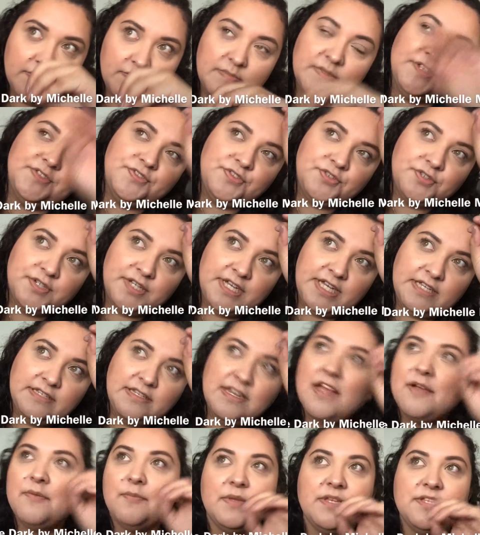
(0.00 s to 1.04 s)
mystery,
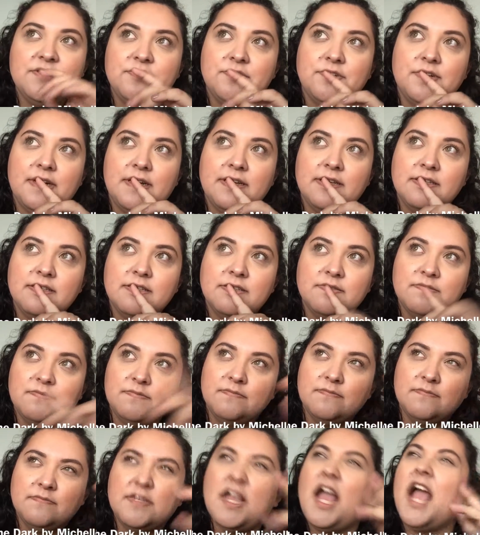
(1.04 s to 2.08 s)
not mystery,
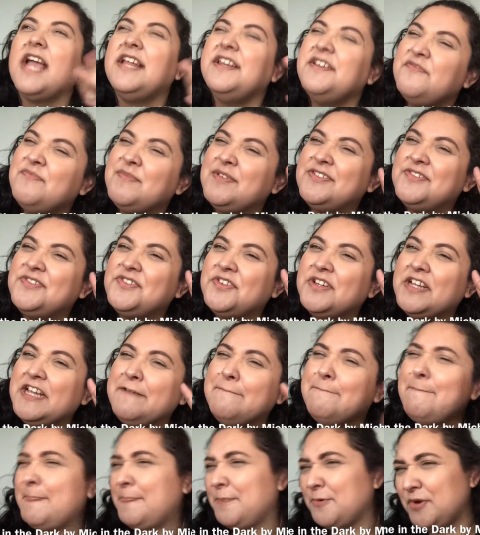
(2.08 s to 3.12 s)
kind of
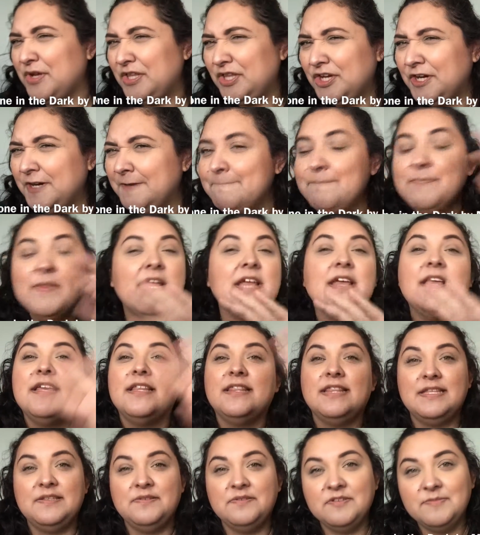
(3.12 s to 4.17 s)
mystery, thriller.
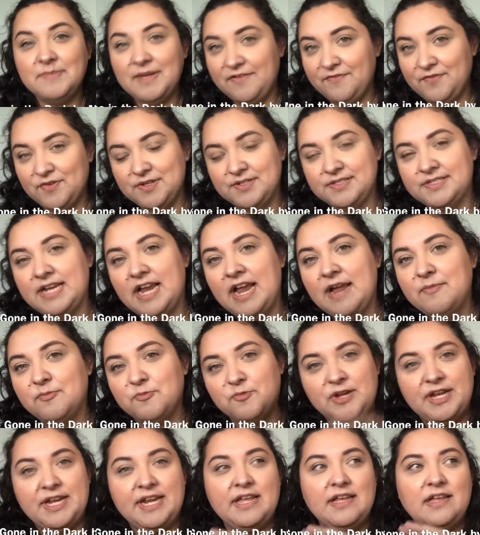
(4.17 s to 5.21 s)
This is my first time
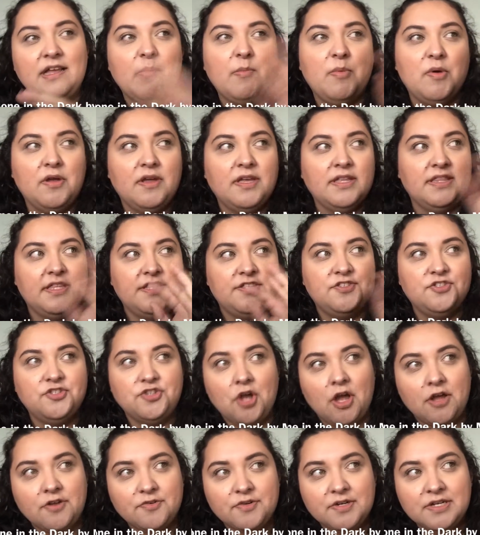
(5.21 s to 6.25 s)
reading a book in this
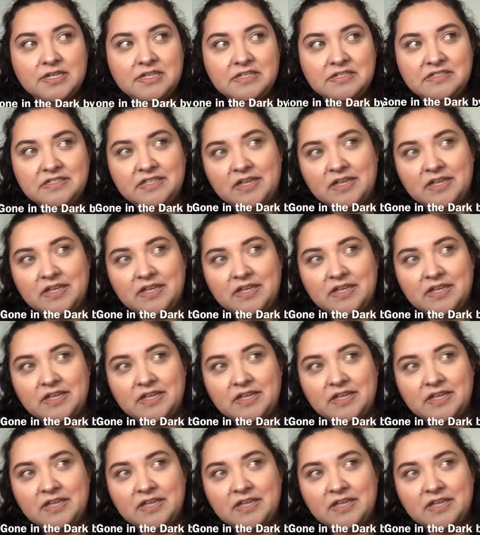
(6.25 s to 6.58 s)
genre,